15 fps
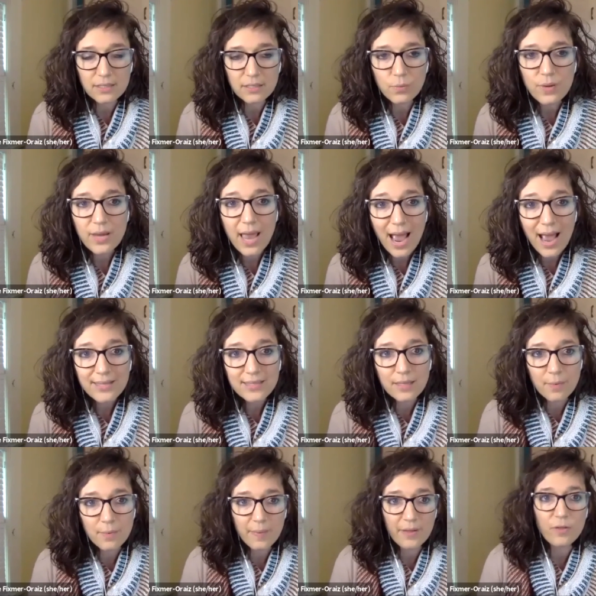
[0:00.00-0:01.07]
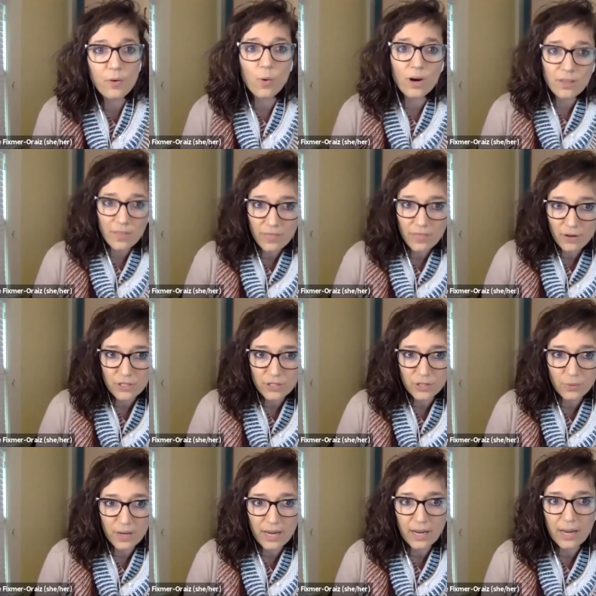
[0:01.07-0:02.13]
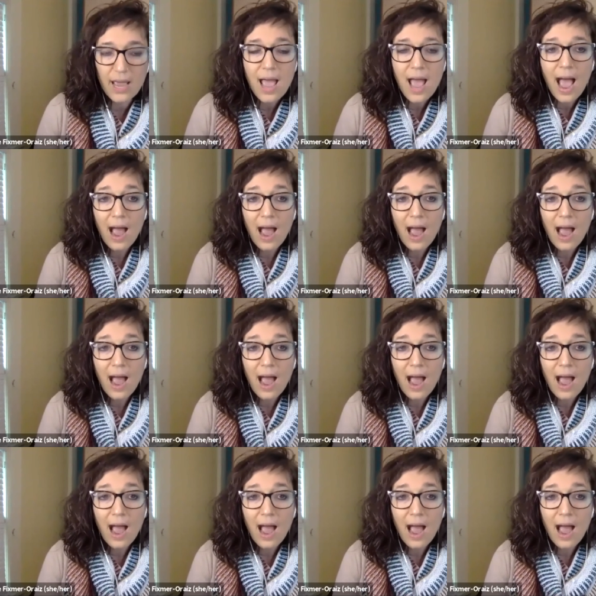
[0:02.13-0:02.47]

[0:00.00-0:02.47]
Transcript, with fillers: And so we ask them about the work that they're doing,